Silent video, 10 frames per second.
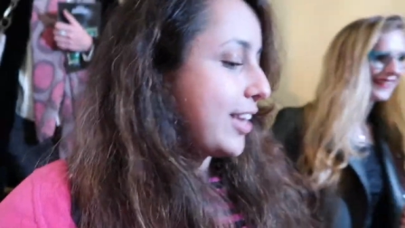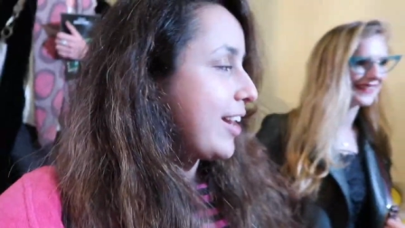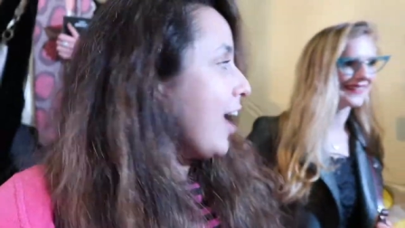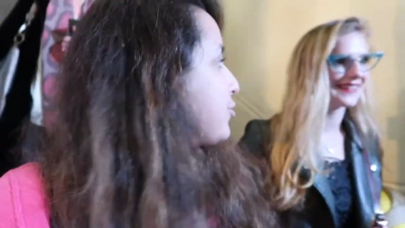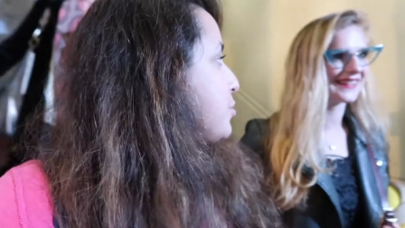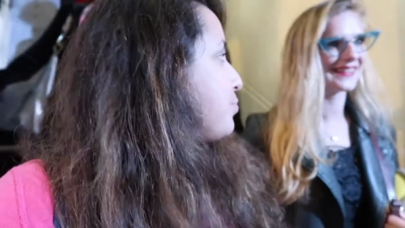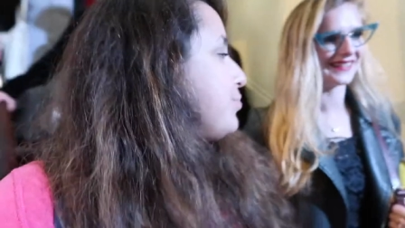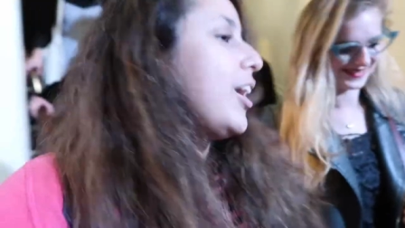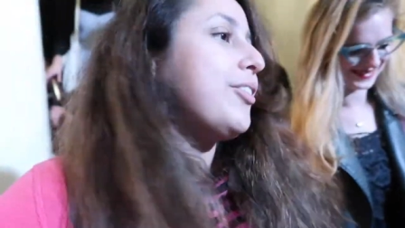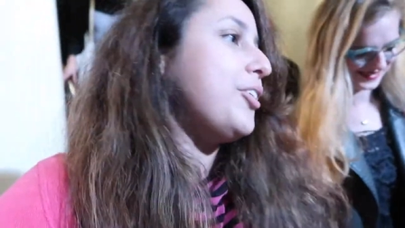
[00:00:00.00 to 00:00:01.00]
they have to,
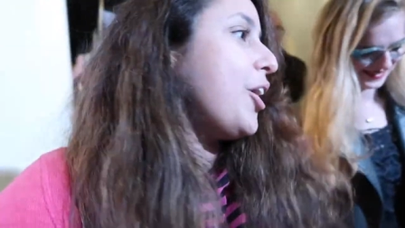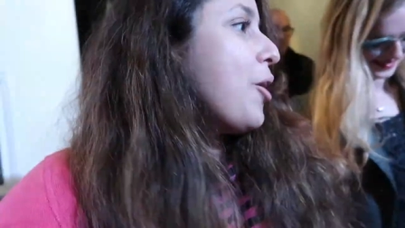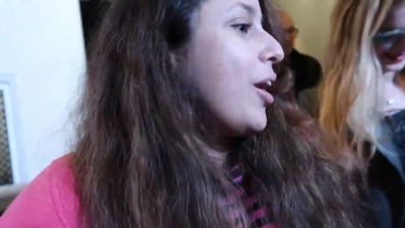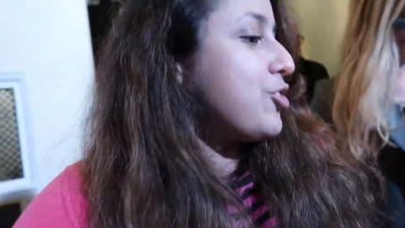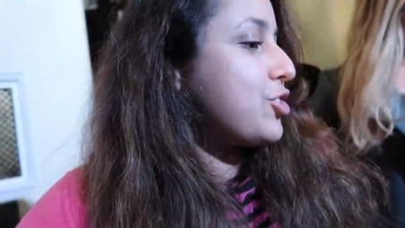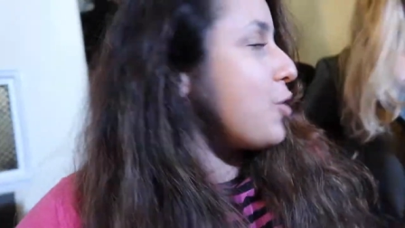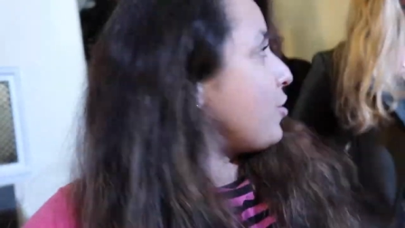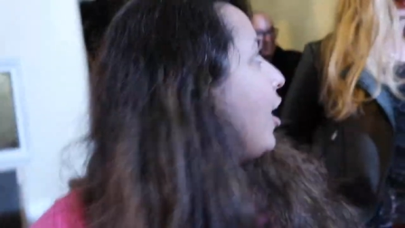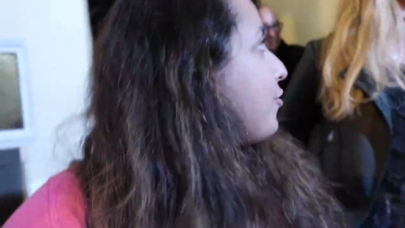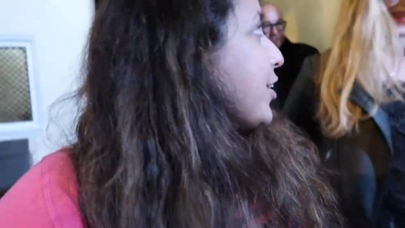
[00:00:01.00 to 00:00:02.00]
I don't know, I just don't
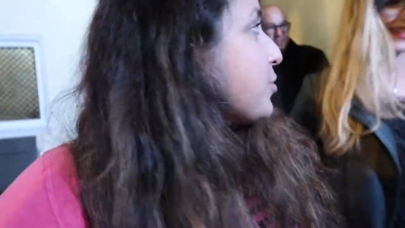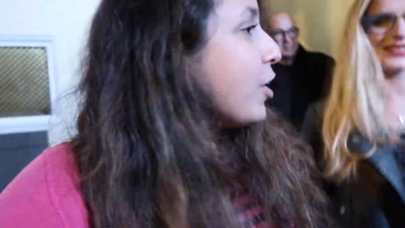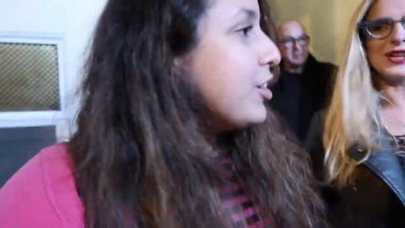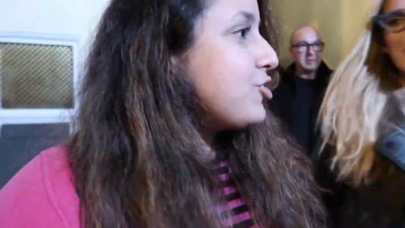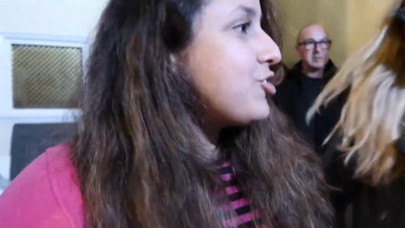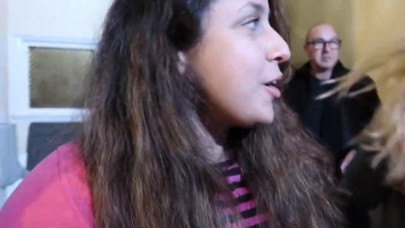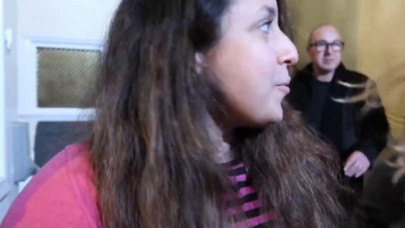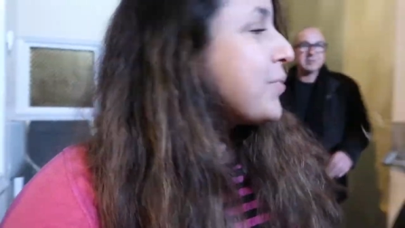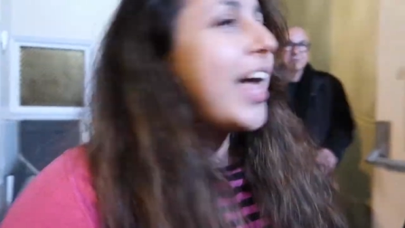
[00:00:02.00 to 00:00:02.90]
laugh as much. You're